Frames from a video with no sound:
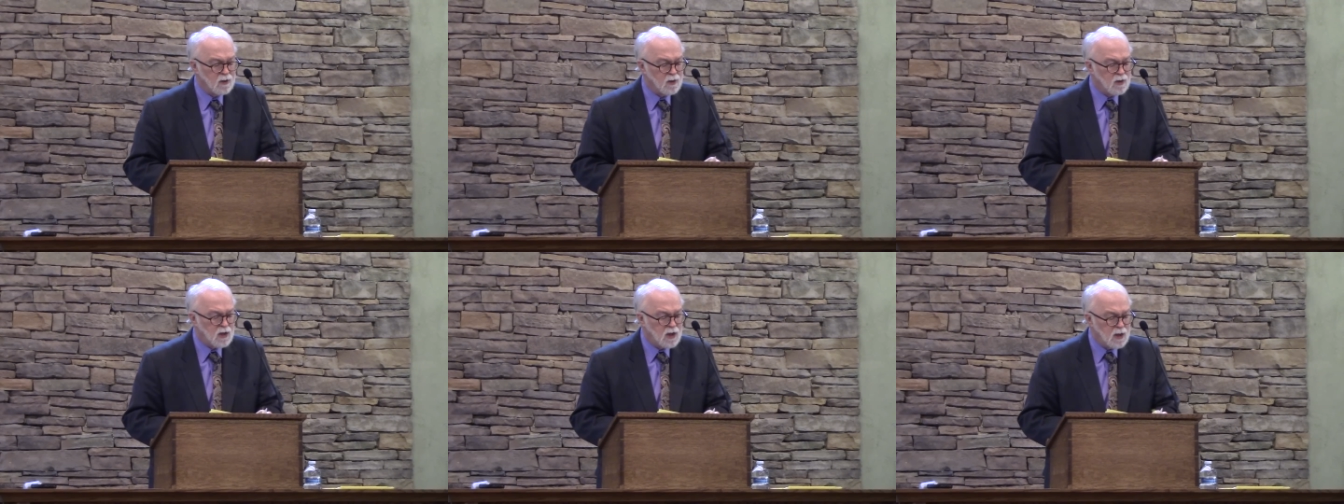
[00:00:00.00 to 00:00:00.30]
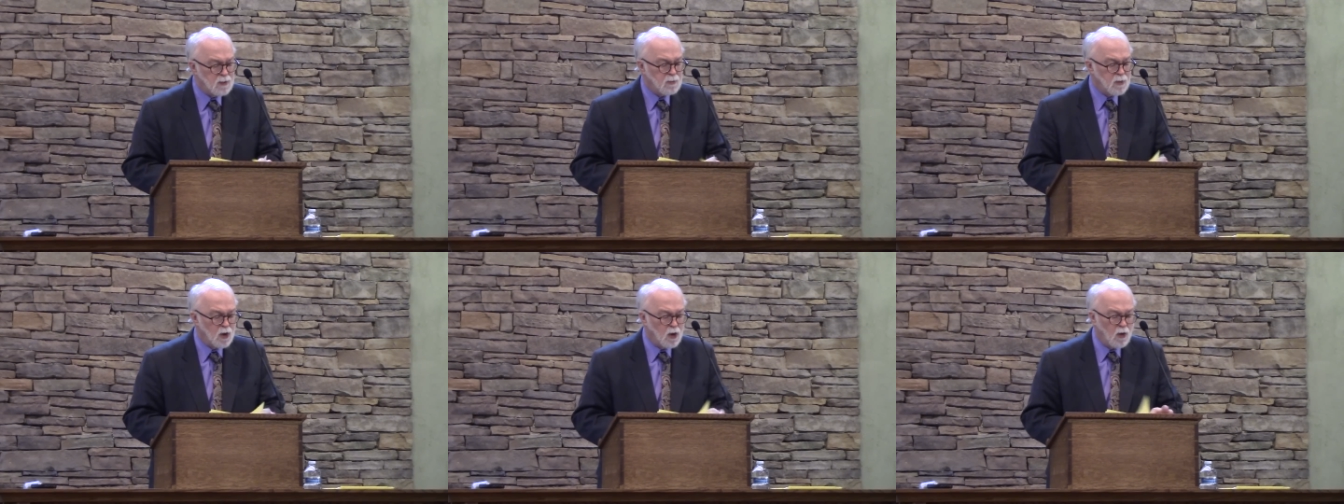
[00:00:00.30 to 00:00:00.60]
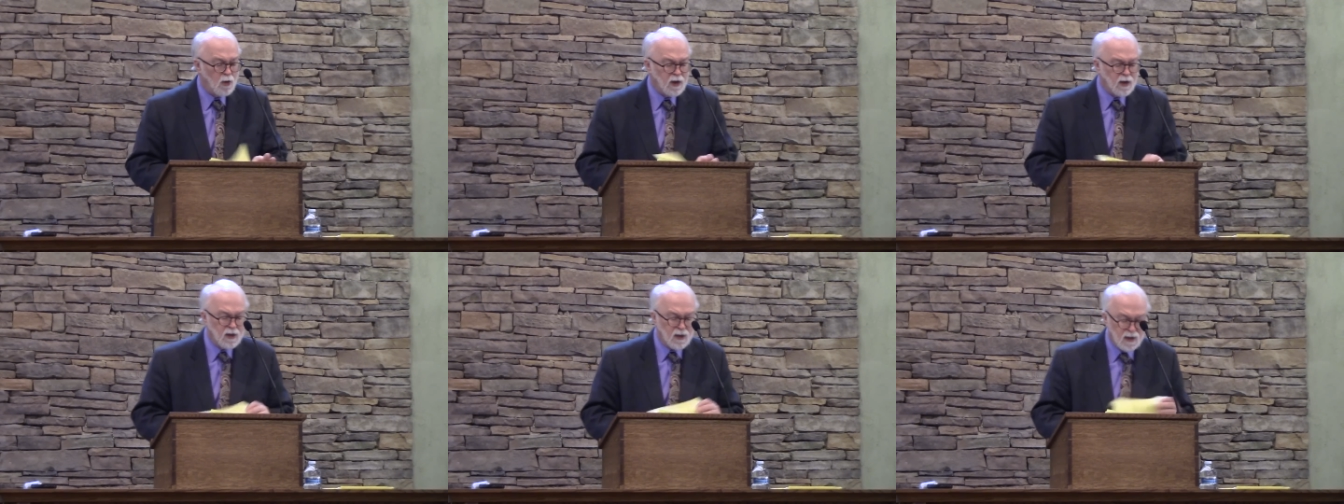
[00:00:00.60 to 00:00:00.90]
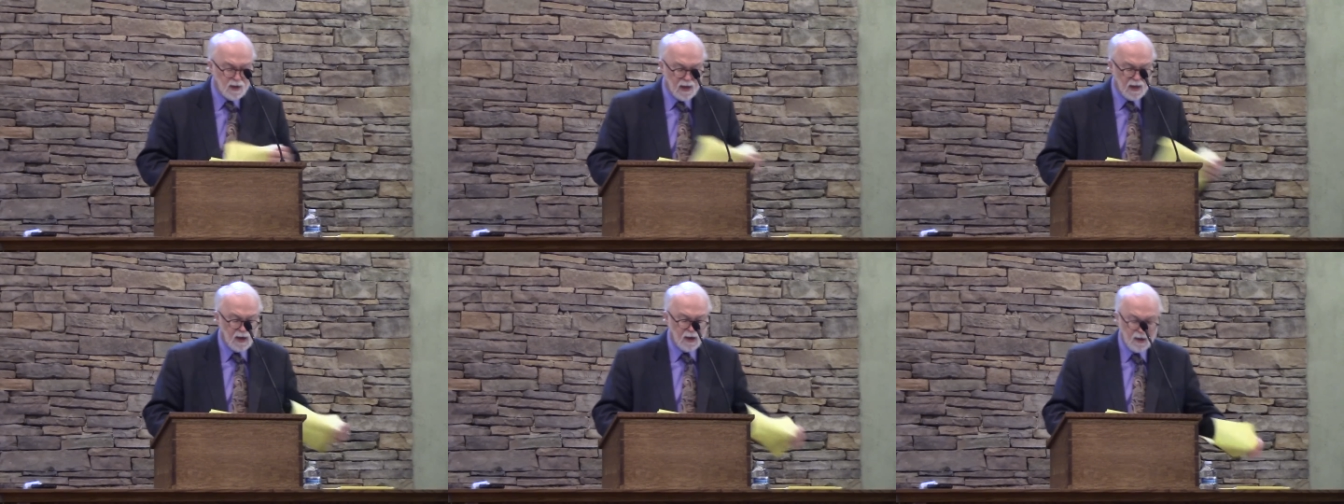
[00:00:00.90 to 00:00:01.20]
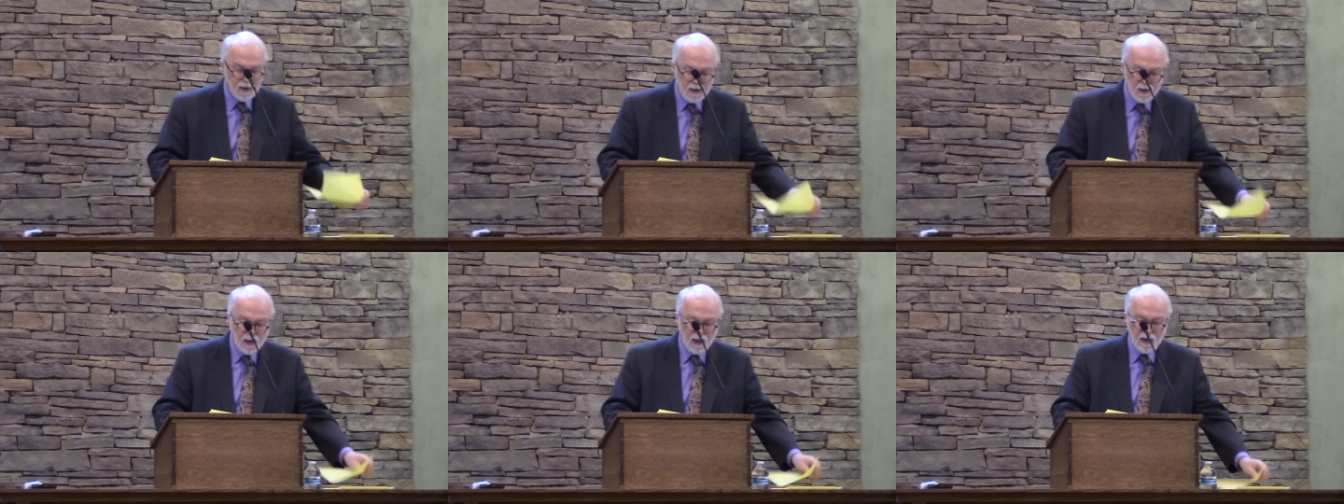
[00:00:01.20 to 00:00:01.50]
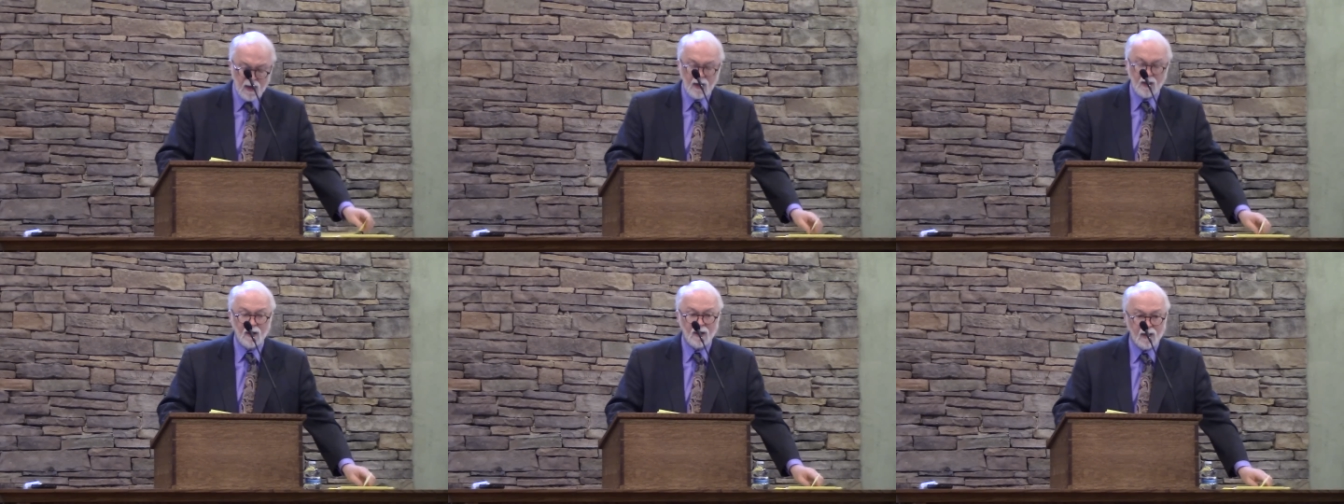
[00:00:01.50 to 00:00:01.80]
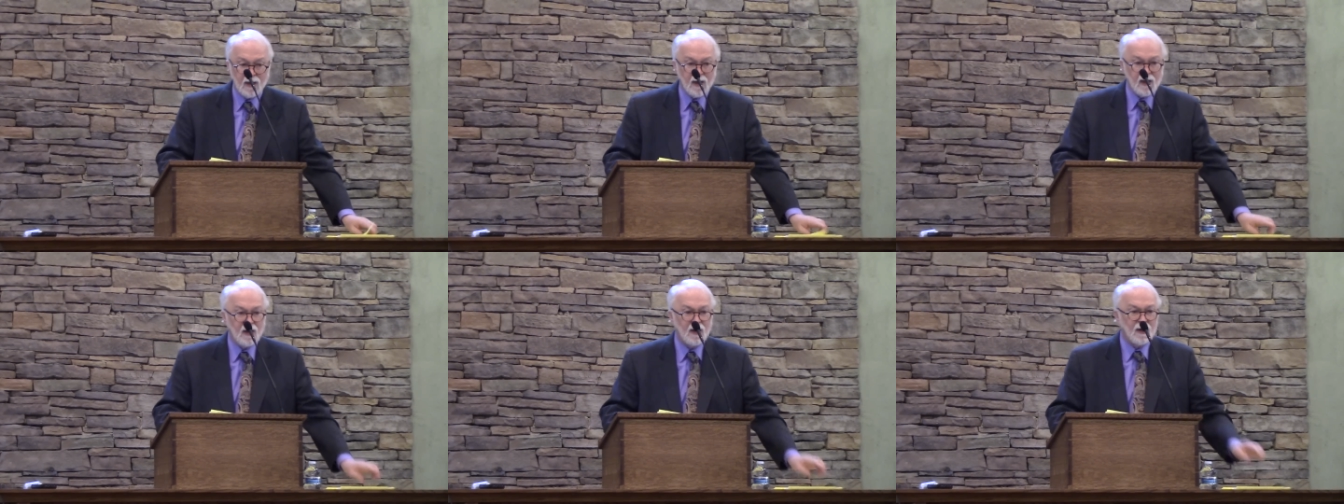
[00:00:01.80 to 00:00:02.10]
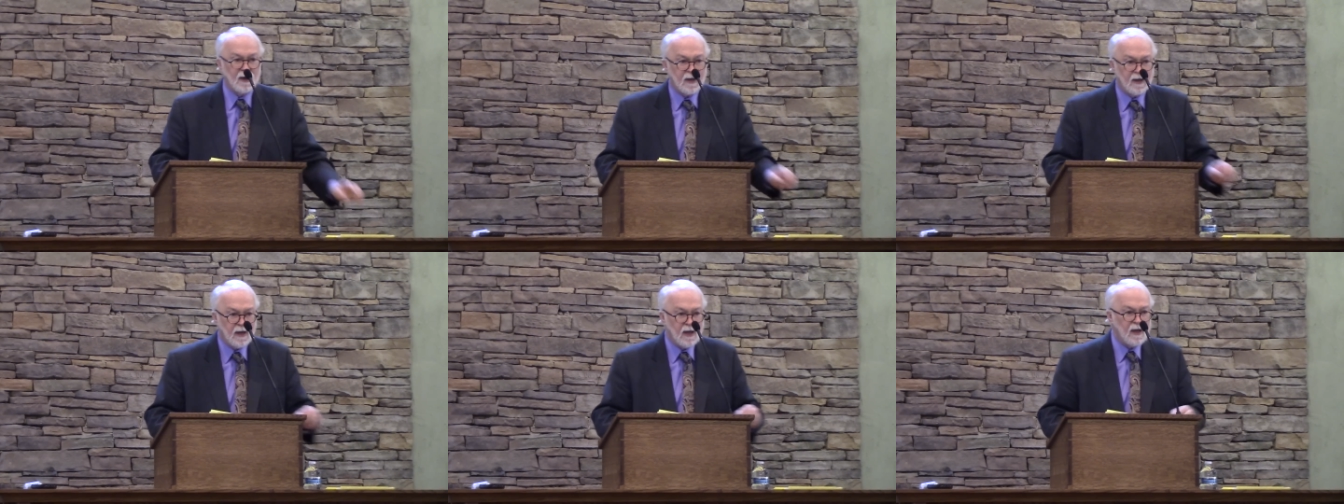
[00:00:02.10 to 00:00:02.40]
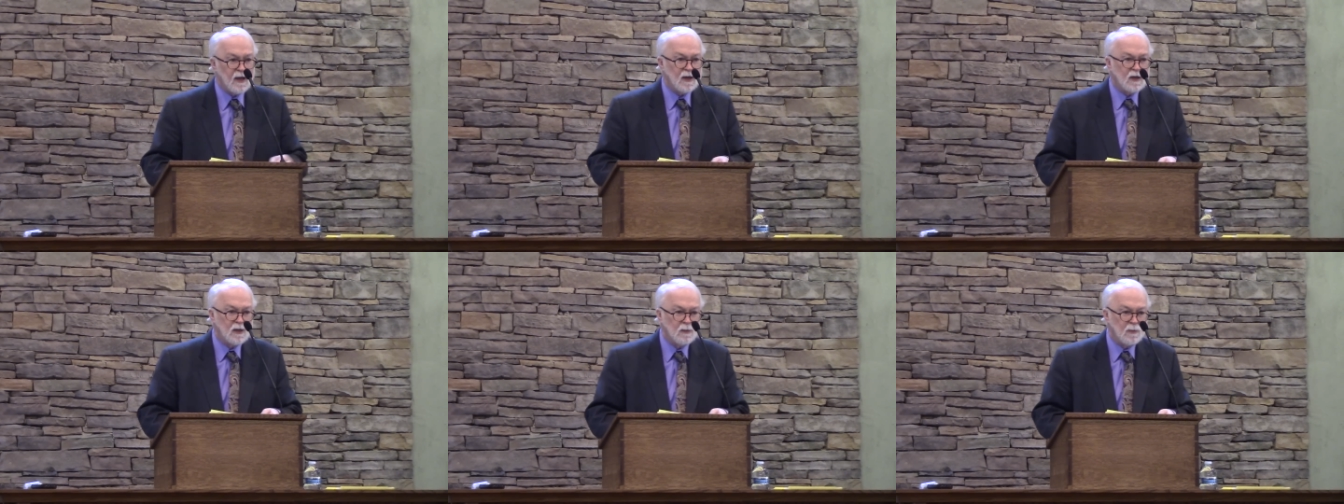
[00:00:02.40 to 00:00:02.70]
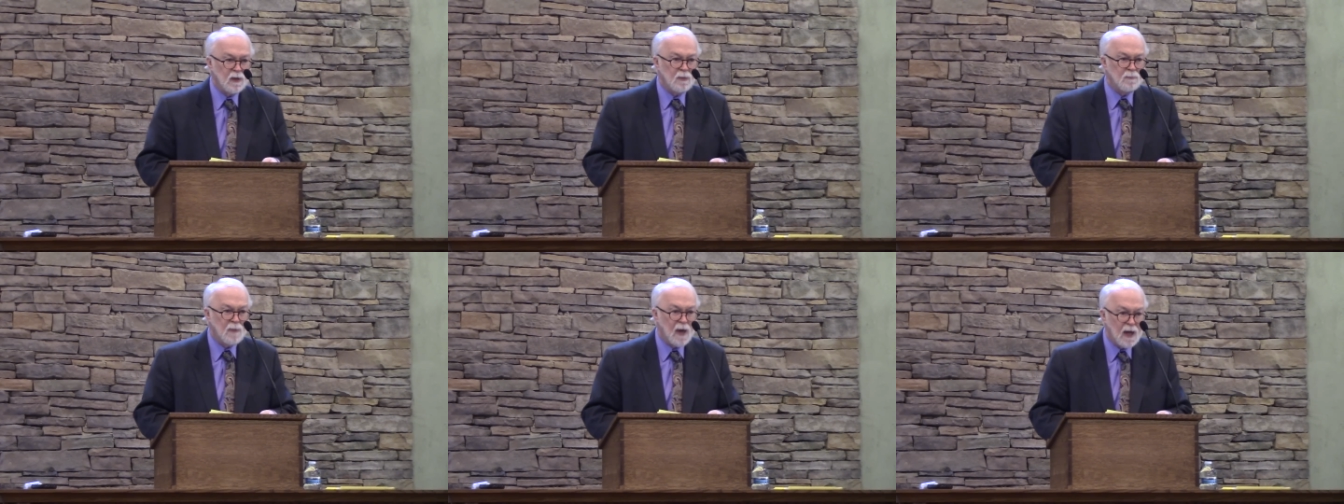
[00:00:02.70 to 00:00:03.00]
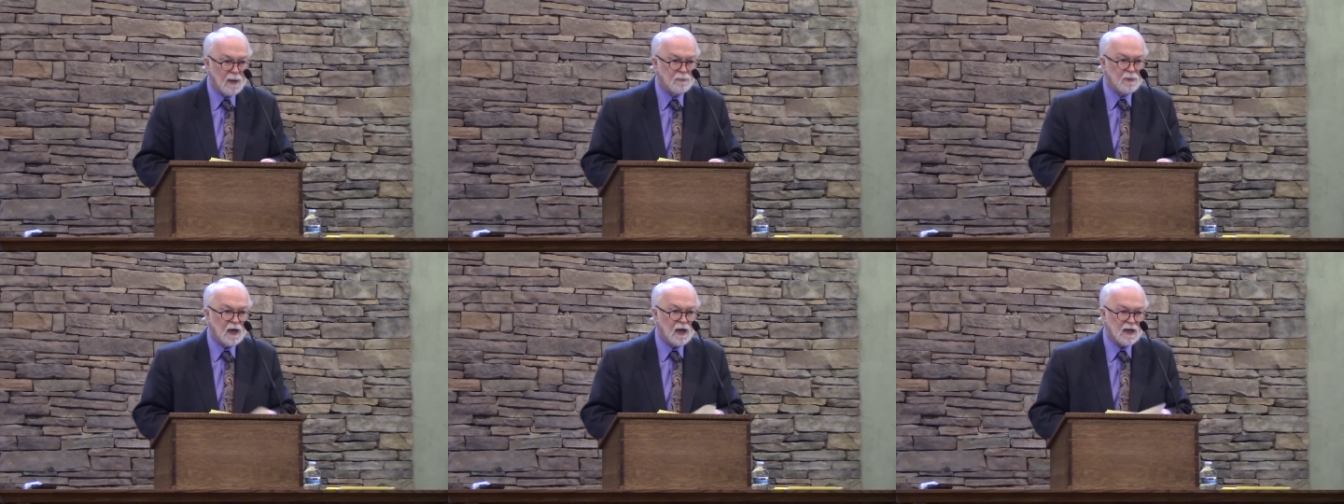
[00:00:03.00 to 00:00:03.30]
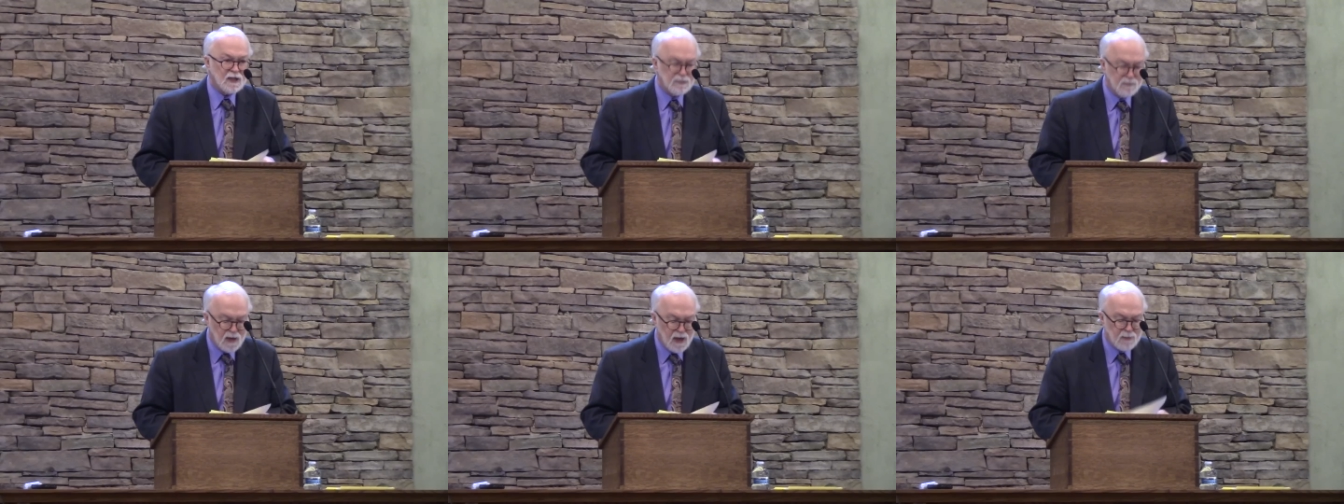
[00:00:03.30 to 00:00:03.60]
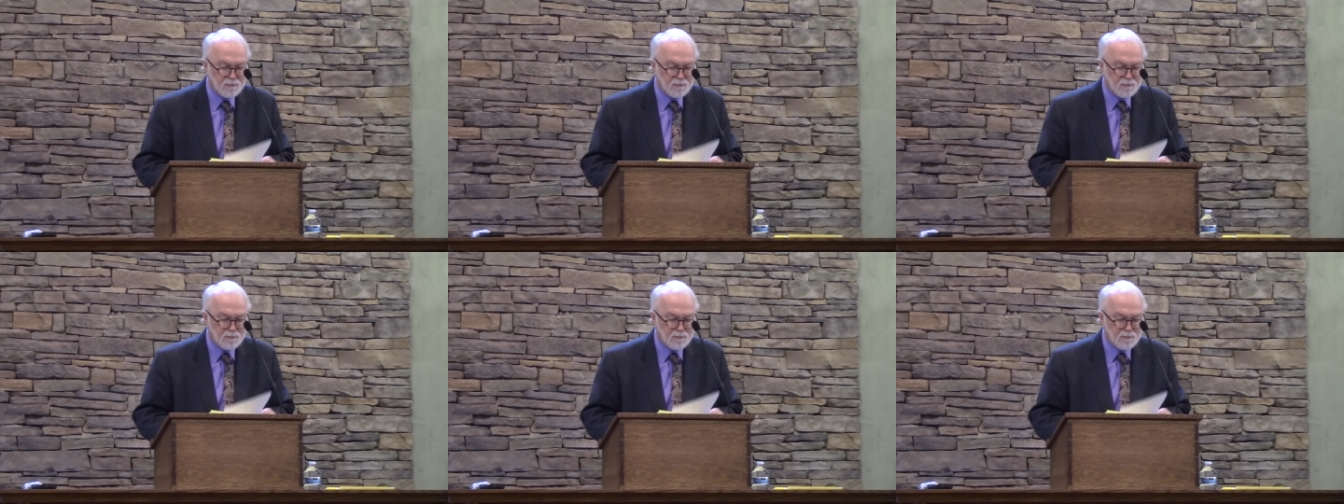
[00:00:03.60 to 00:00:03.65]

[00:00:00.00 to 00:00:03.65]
you keep going again and again and again and again to be baptized,